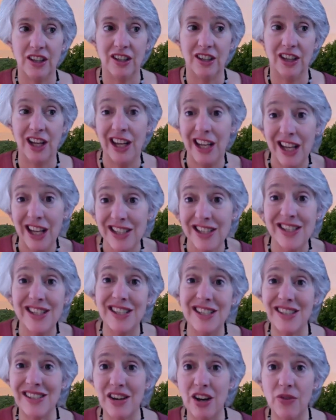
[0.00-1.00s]
I had to
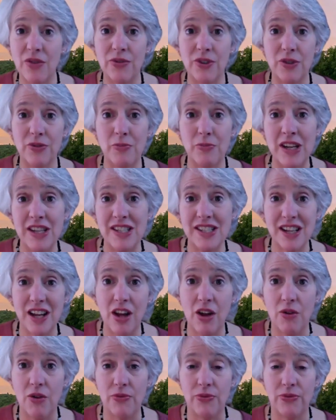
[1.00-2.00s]
discover it
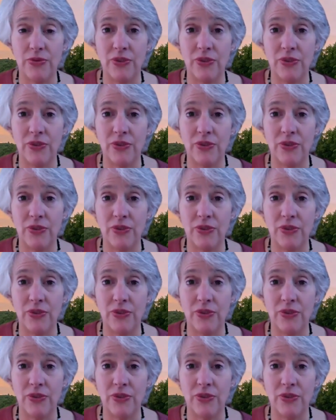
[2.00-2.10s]
myself.